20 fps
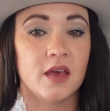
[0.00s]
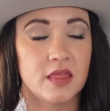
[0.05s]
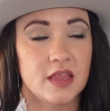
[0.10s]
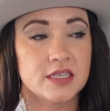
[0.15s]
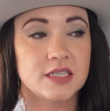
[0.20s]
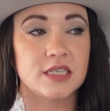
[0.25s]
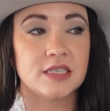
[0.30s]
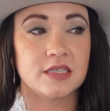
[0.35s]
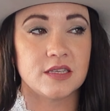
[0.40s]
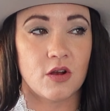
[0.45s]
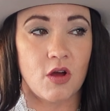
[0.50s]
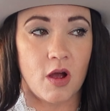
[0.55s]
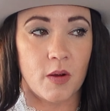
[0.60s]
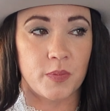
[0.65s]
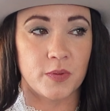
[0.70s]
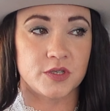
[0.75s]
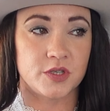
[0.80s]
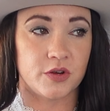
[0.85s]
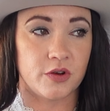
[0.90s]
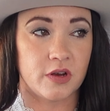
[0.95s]
this is an
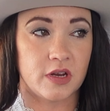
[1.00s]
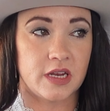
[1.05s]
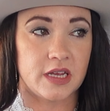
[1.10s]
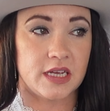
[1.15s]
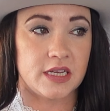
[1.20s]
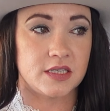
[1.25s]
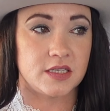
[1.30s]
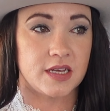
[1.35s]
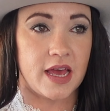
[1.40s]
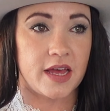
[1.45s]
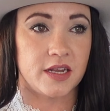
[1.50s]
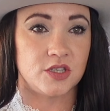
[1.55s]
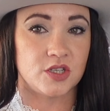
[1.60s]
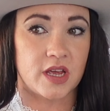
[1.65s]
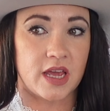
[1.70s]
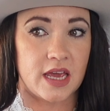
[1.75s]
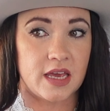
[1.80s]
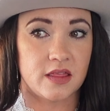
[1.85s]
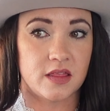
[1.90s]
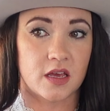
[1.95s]
opportunity to
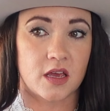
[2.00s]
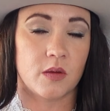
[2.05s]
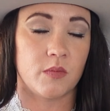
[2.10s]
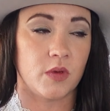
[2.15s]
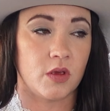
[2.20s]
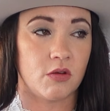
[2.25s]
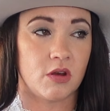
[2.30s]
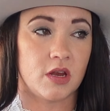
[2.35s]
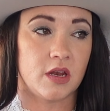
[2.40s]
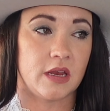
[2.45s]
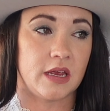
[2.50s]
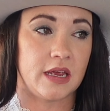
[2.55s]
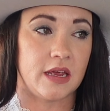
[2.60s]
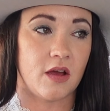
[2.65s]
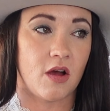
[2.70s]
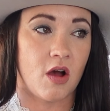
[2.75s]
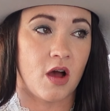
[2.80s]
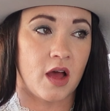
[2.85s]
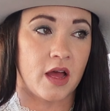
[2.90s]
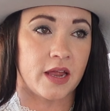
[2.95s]
educate the community
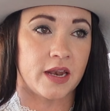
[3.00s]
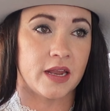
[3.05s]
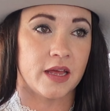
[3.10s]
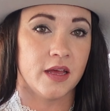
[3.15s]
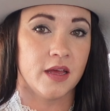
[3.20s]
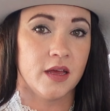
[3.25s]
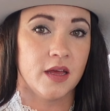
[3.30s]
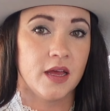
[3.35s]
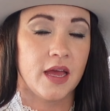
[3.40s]
on